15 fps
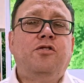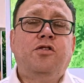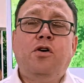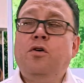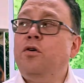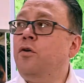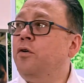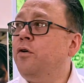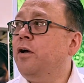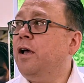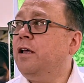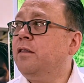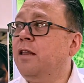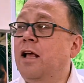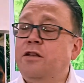So
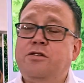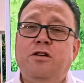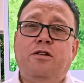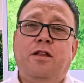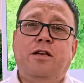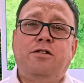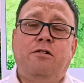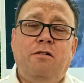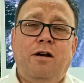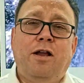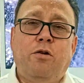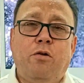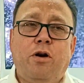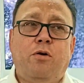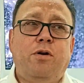that's a
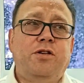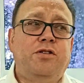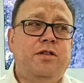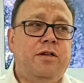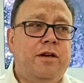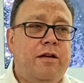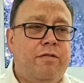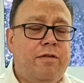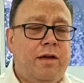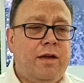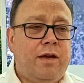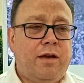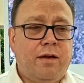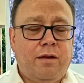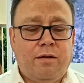really great question. I
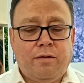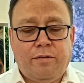think